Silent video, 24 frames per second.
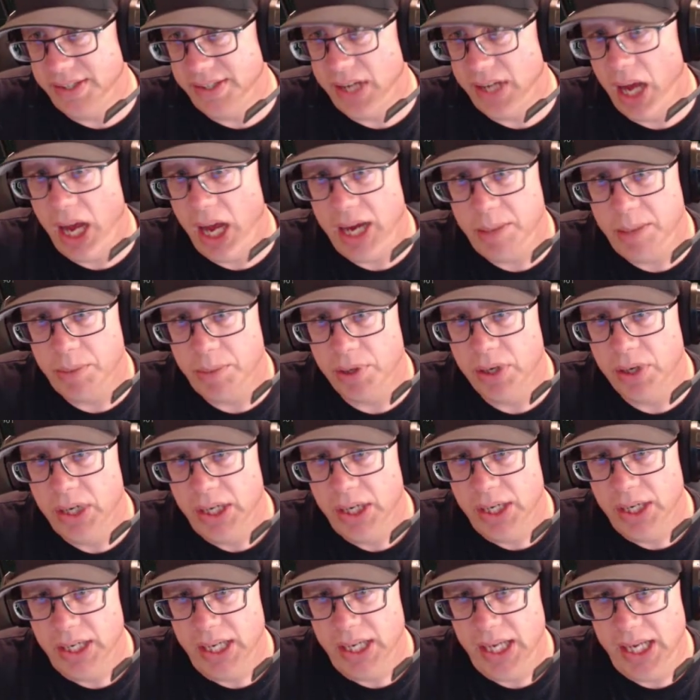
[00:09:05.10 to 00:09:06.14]
timer
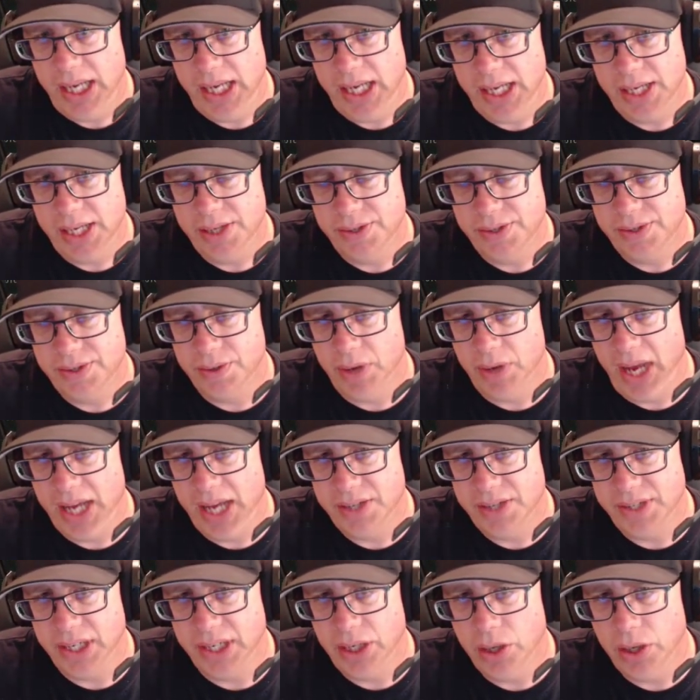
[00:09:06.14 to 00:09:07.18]
is,
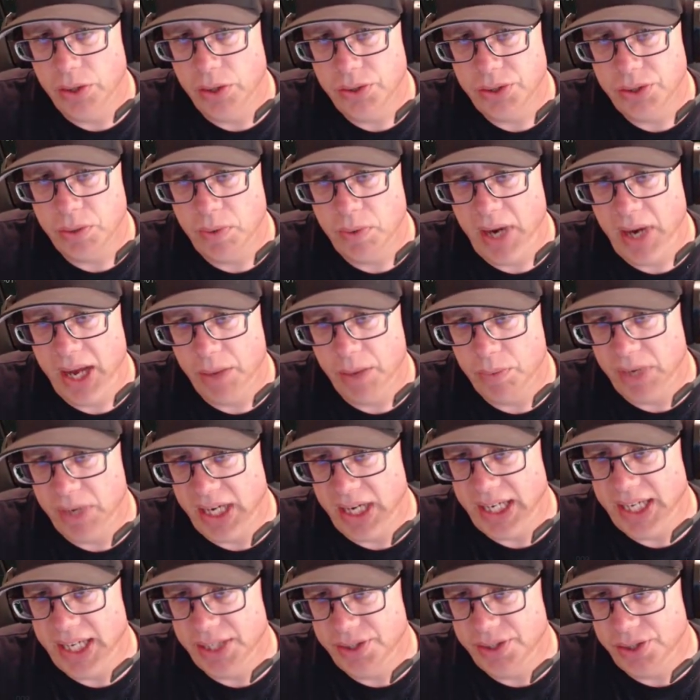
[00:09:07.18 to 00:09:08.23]
as it goes around,
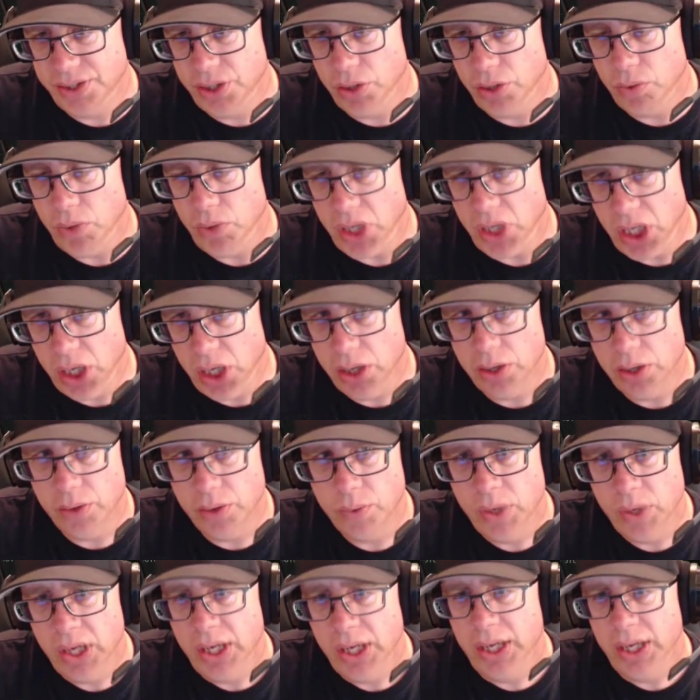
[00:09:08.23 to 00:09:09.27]
when it gets to
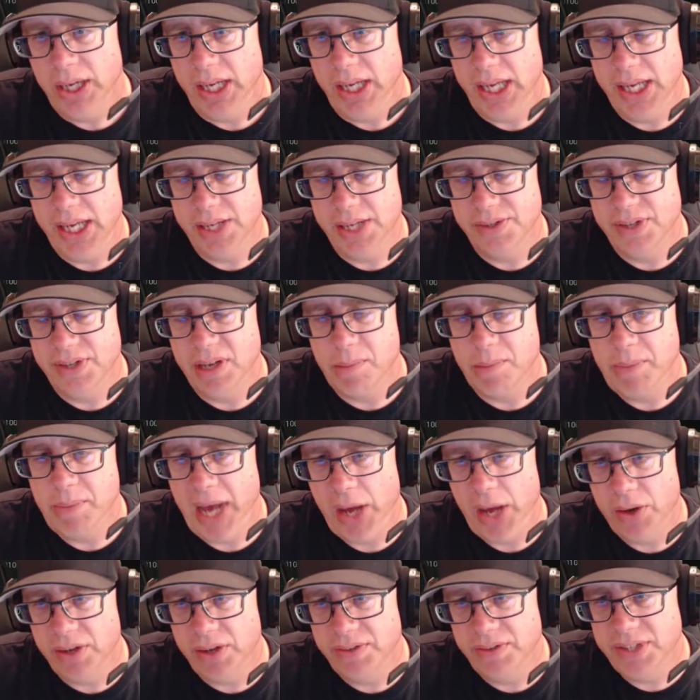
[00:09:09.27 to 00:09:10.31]
you, is the
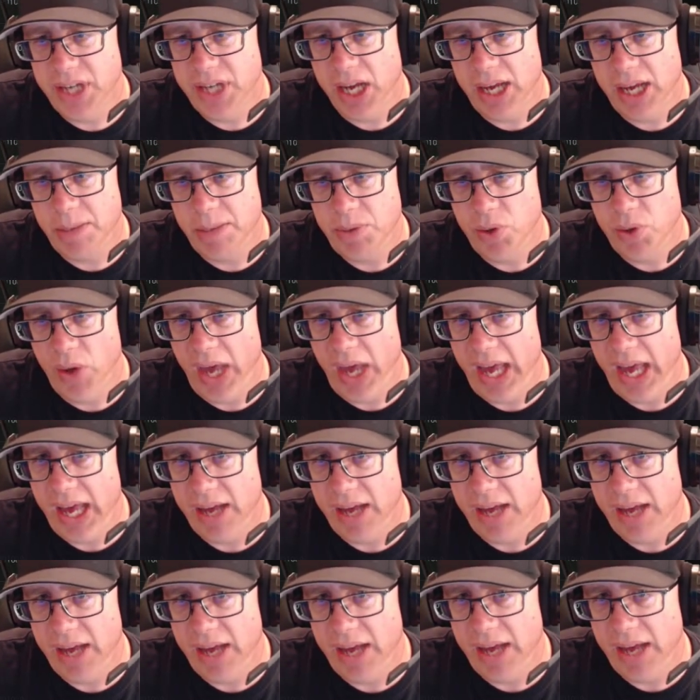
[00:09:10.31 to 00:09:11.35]
amount of time you
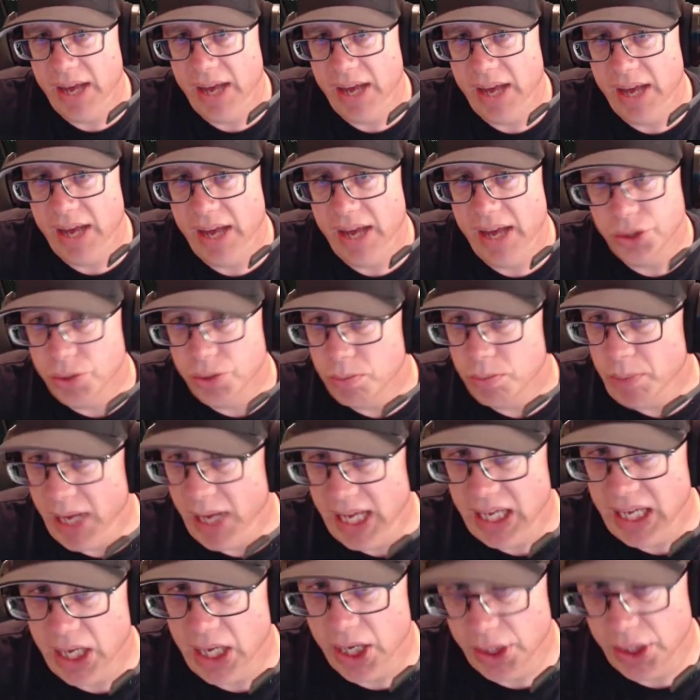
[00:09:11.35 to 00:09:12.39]
have in order to
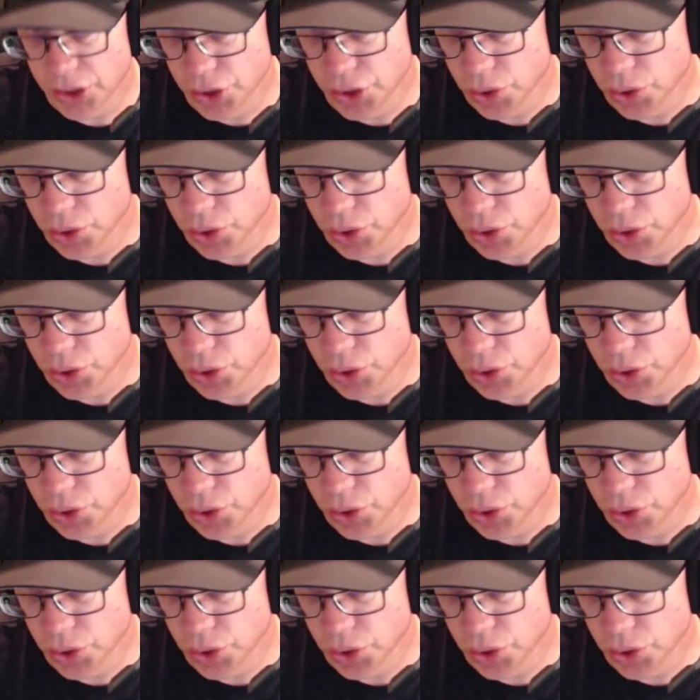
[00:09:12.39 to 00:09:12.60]
make a